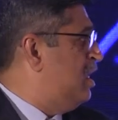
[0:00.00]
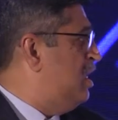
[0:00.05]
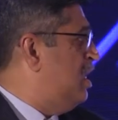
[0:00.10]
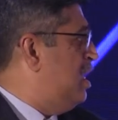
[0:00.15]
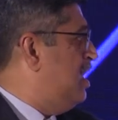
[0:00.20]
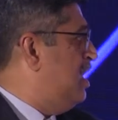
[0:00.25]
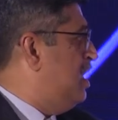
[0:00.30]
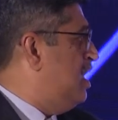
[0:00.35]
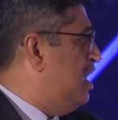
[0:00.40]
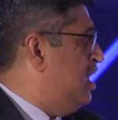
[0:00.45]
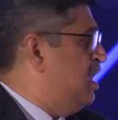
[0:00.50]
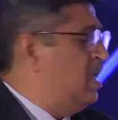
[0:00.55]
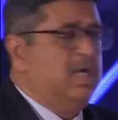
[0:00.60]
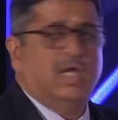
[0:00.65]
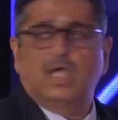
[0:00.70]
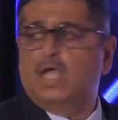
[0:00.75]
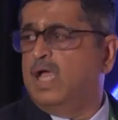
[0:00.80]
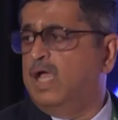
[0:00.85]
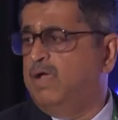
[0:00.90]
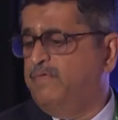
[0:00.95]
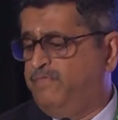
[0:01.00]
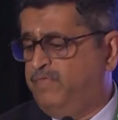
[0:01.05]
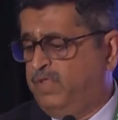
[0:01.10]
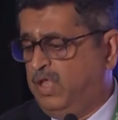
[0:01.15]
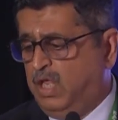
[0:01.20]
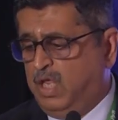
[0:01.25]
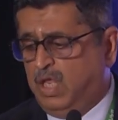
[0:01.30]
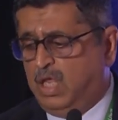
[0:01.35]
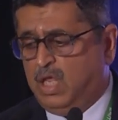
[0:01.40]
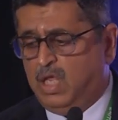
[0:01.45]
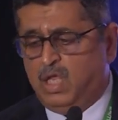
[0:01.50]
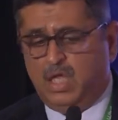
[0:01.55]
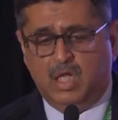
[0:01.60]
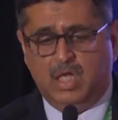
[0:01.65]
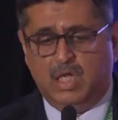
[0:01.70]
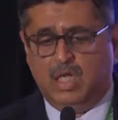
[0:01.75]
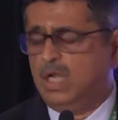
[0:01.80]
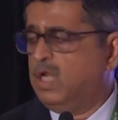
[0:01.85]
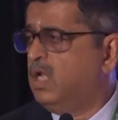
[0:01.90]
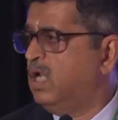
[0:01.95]
I have the
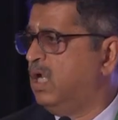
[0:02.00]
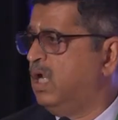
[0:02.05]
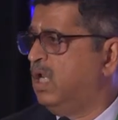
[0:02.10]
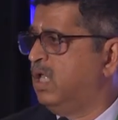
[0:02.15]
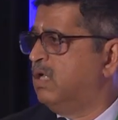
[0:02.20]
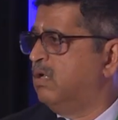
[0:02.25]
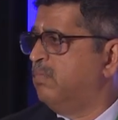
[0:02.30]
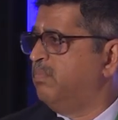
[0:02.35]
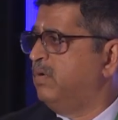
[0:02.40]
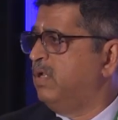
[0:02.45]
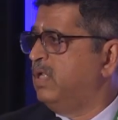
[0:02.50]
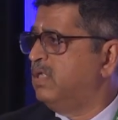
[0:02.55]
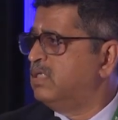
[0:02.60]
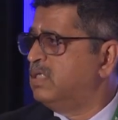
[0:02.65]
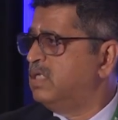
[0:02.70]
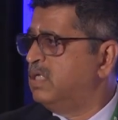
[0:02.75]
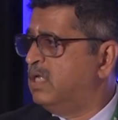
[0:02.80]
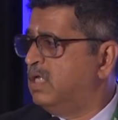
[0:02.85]
clicker, please?